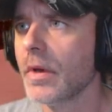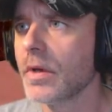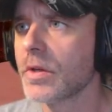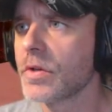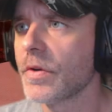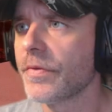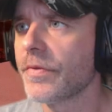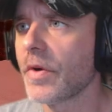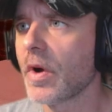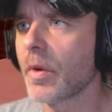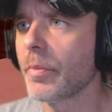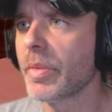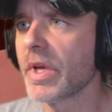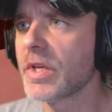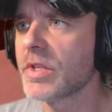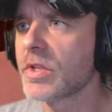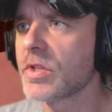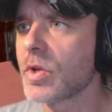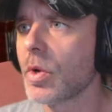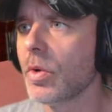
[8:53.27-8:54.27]
So far,
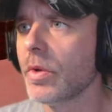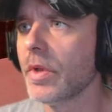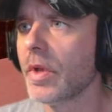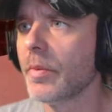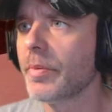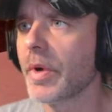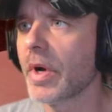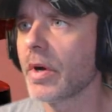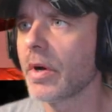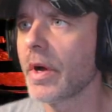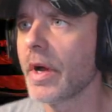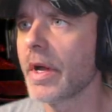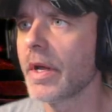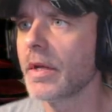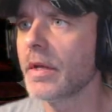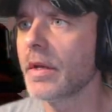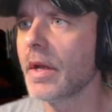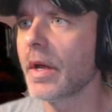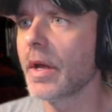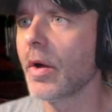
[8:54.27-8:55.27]
base is holding up all right.
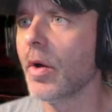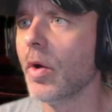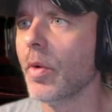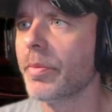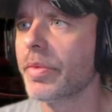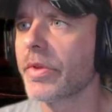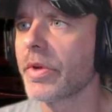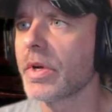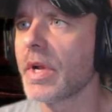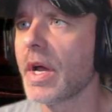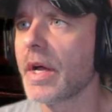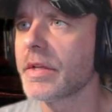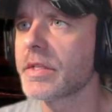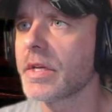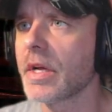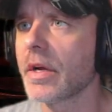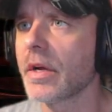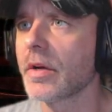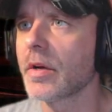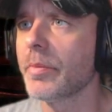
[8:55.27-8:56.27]
I hope they're not
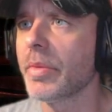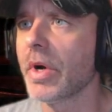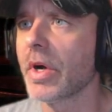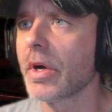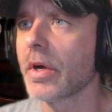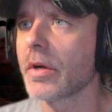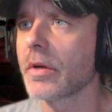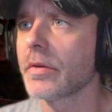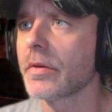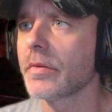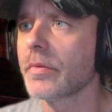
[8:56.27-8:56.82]
tearing apart